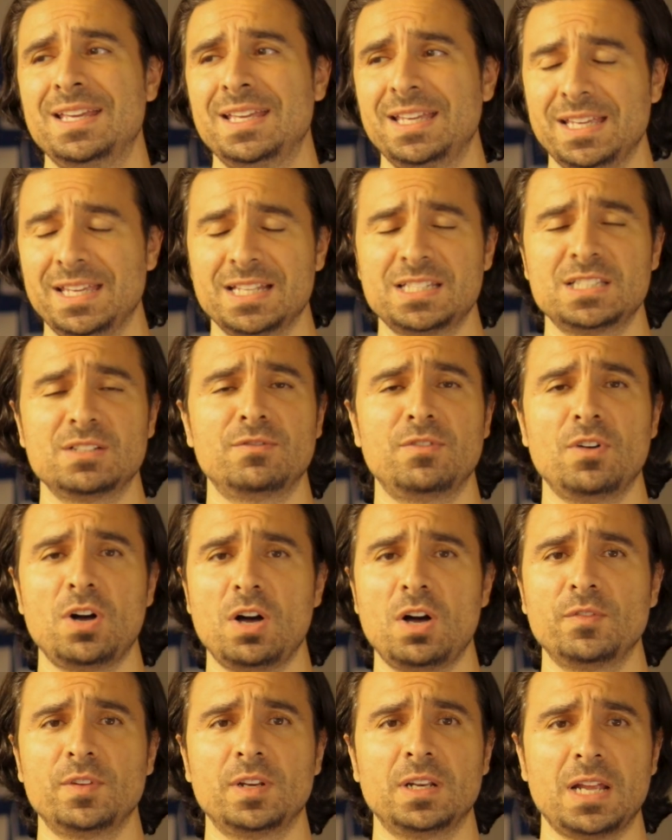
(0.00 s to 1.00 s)
He gets
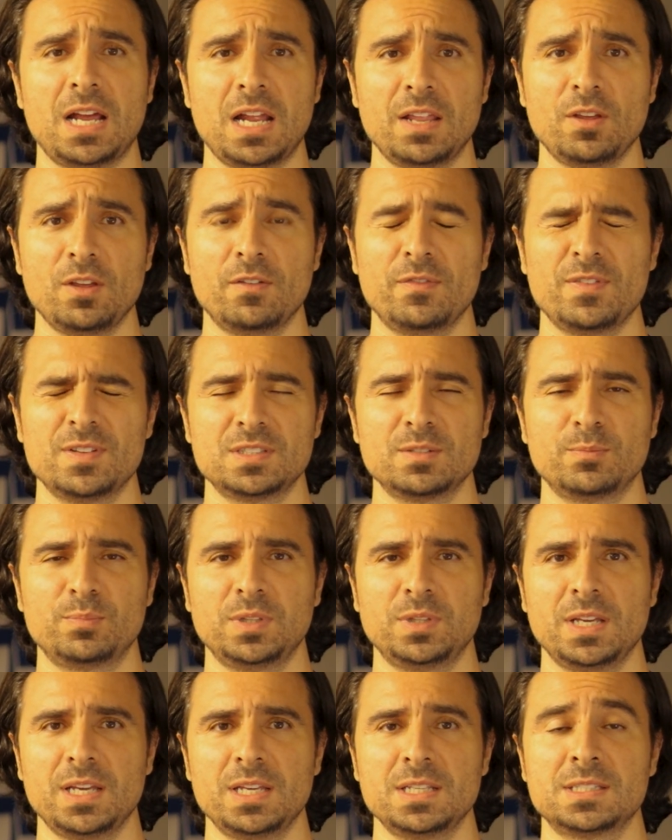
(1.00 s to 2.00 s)
involved in a lot of the offensive
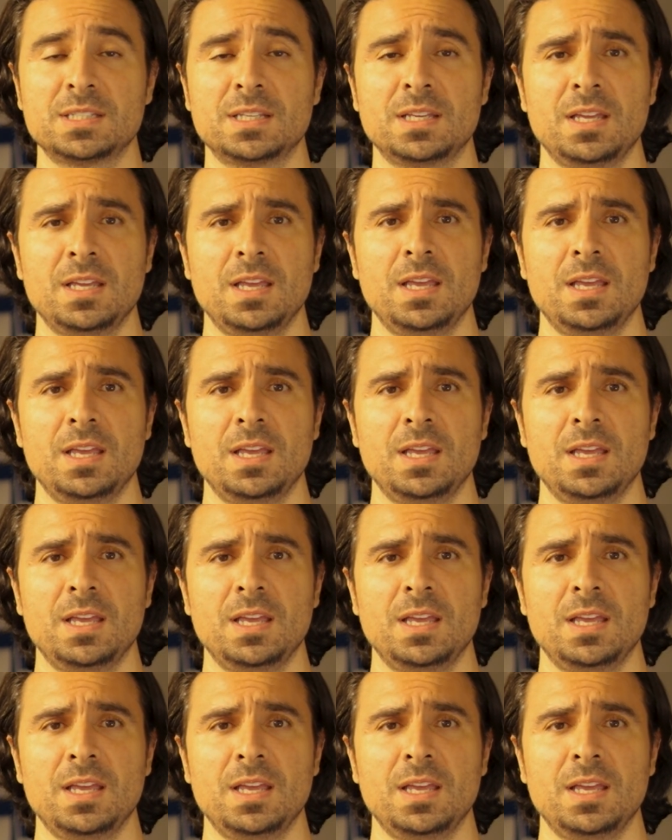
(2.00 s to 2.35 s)
plays,